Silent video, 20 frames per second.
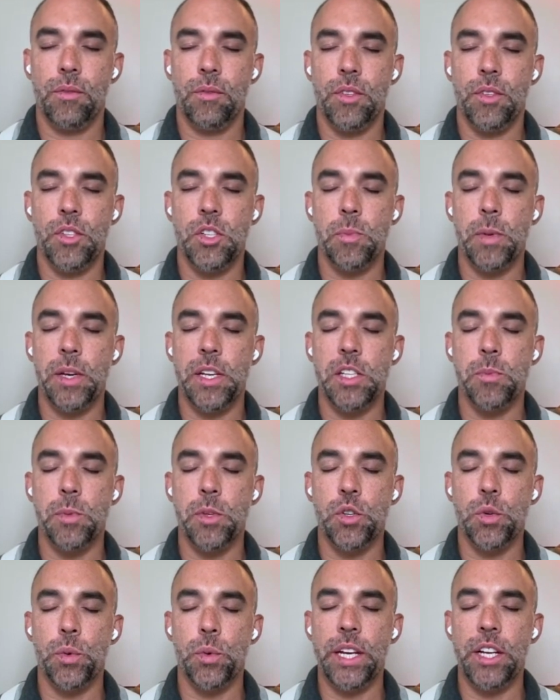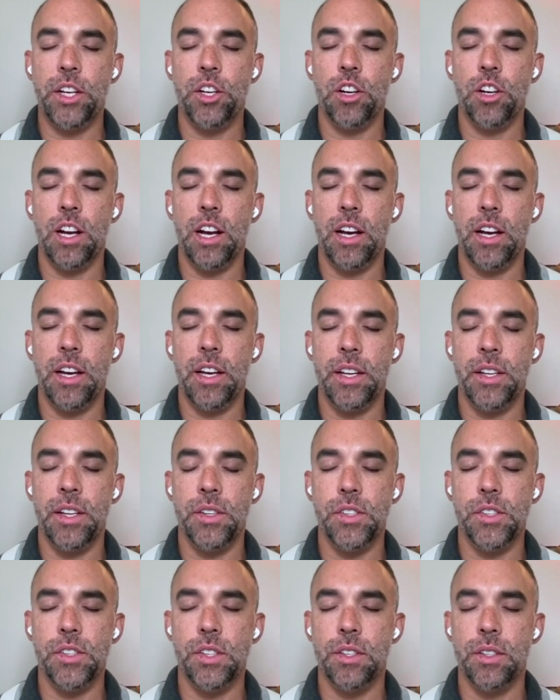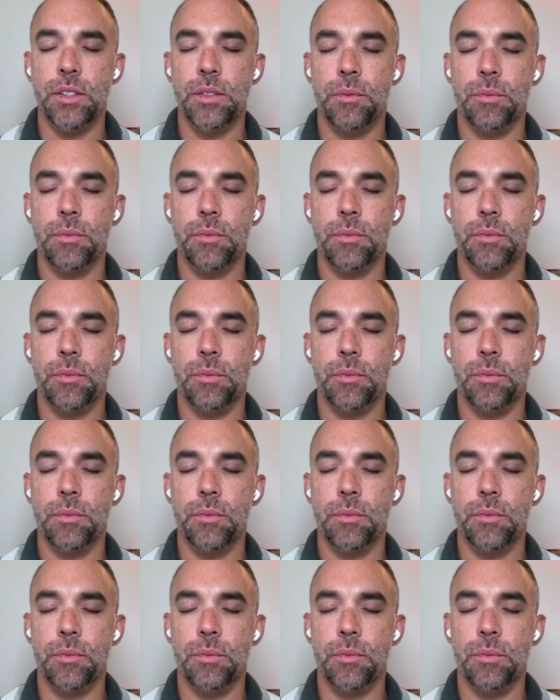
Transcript: and the space between your eyes,